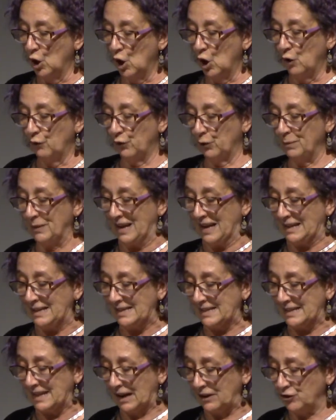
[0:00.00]
From the
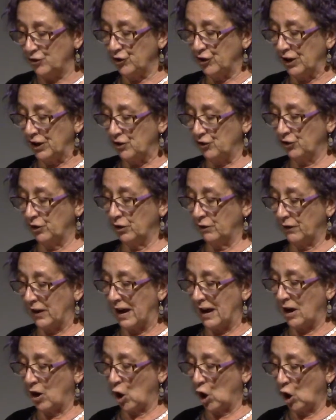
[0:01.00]
instantiation of
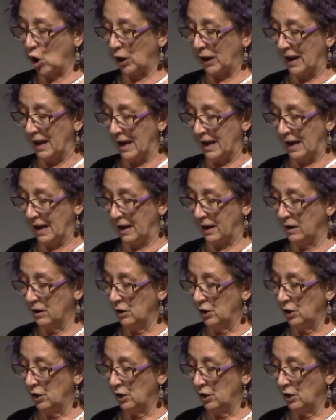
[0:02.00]
her arche,